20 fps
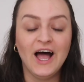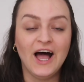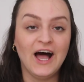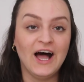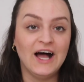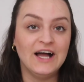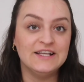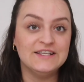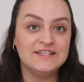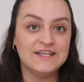
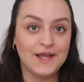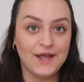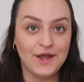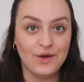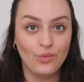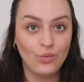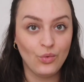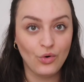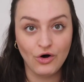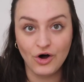And
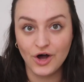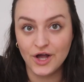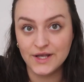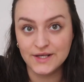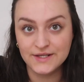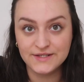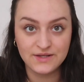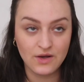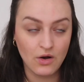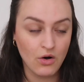it
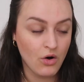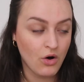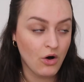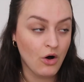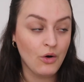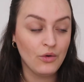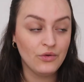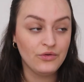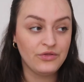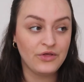was a
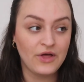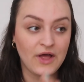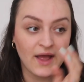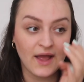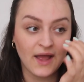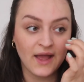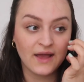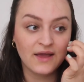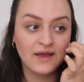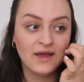whole
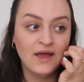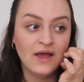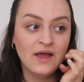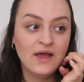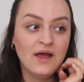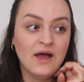thing.